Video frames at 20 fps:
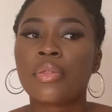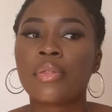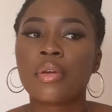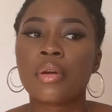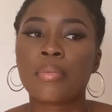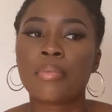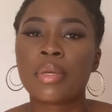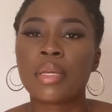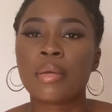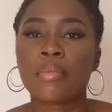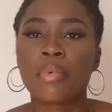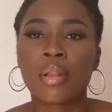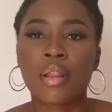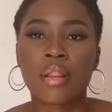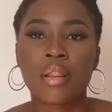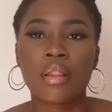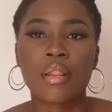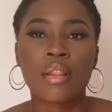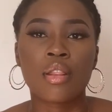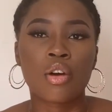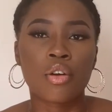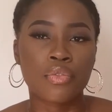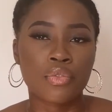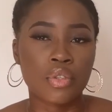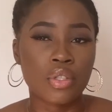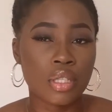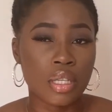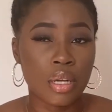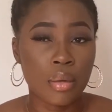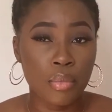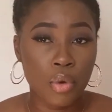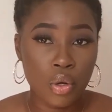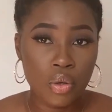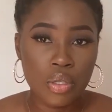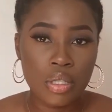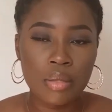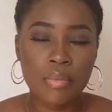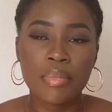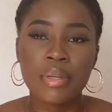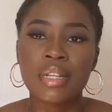the people love to see the
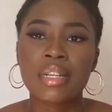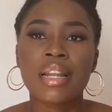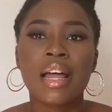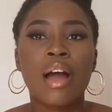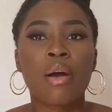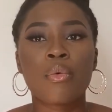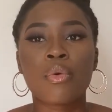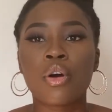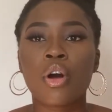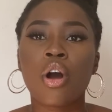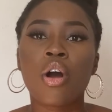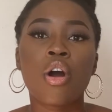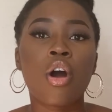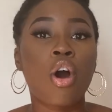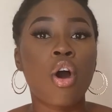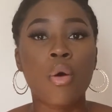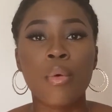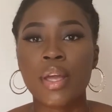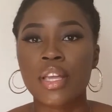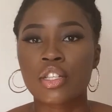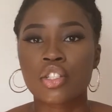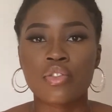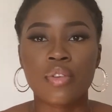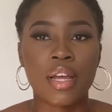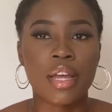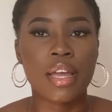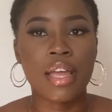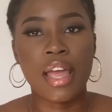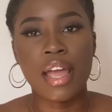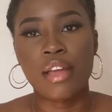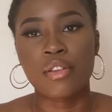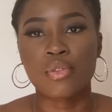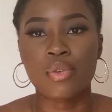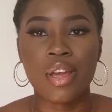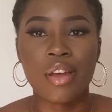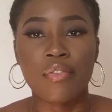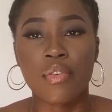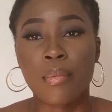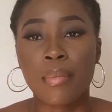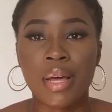most but i will always try to
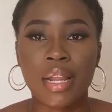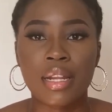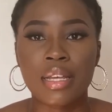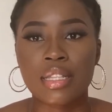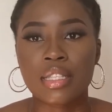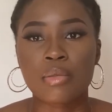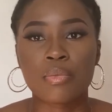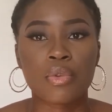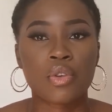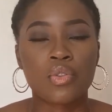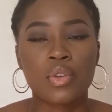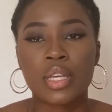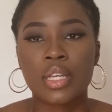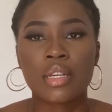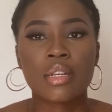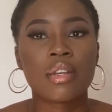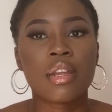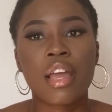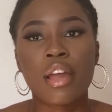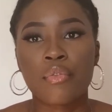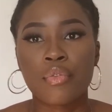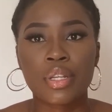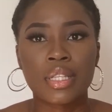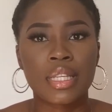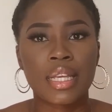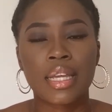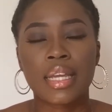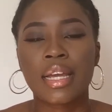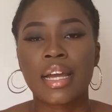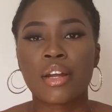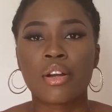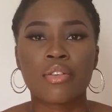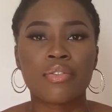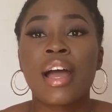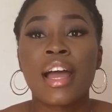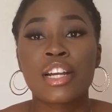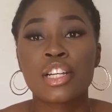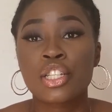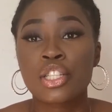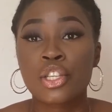have a balance between everything kind of
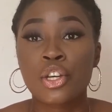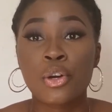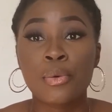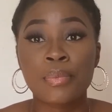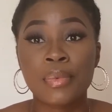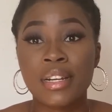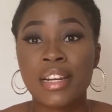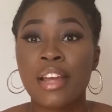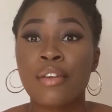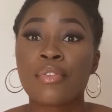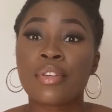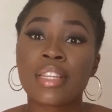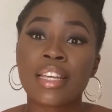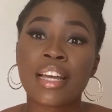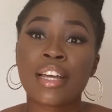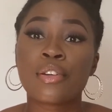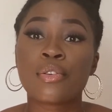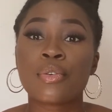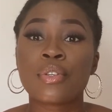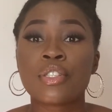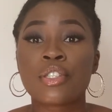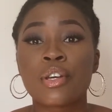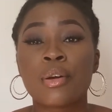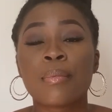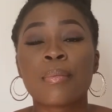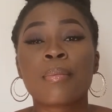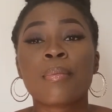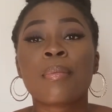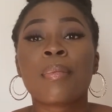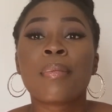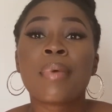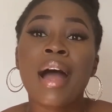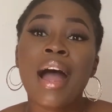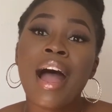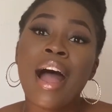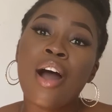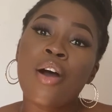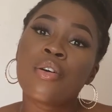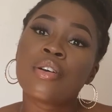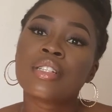i just hope that everything i do is
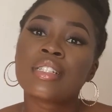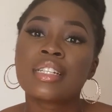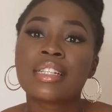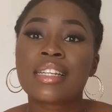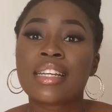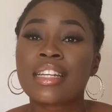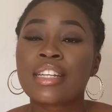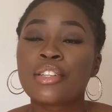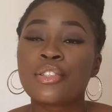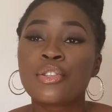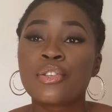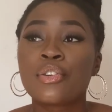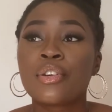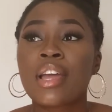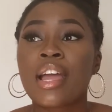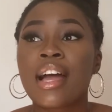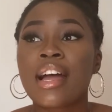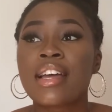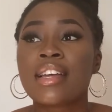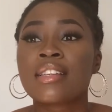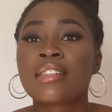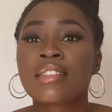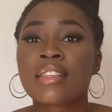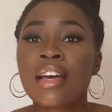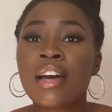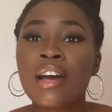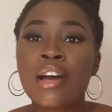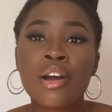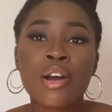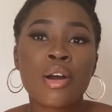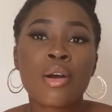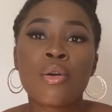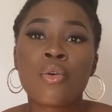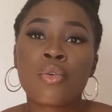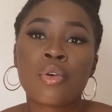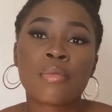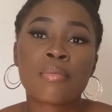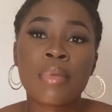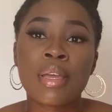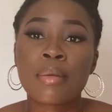somehow entertaining to you guys
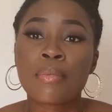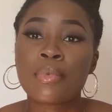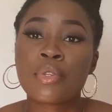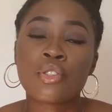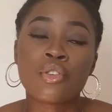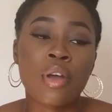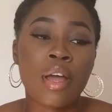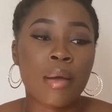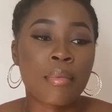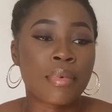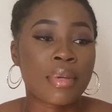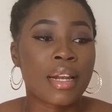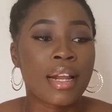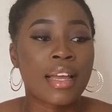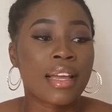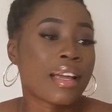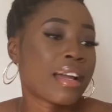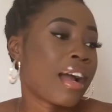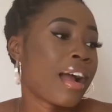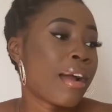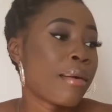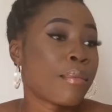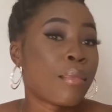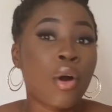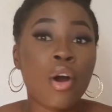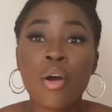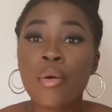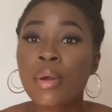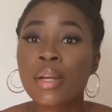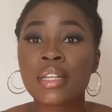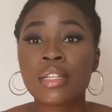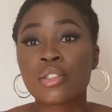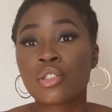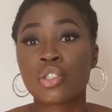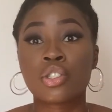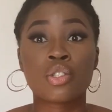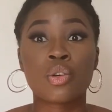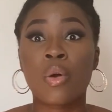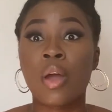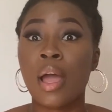would make me so happy like i'm already
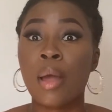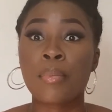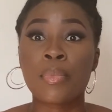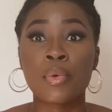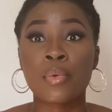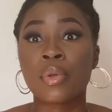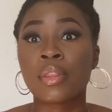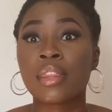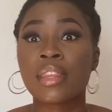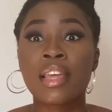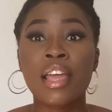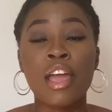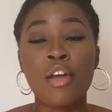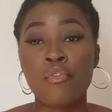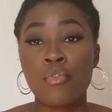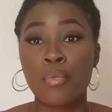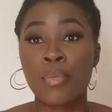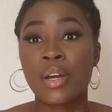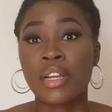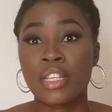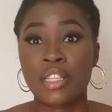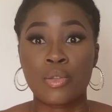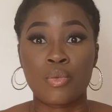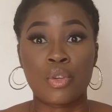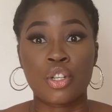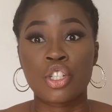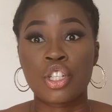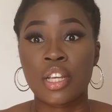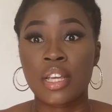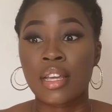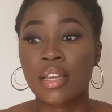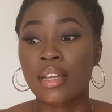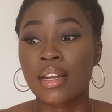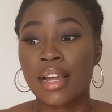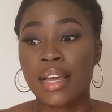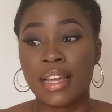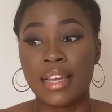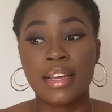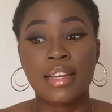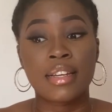so happy with everybody's watching
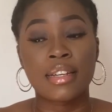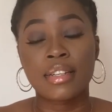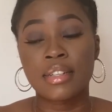like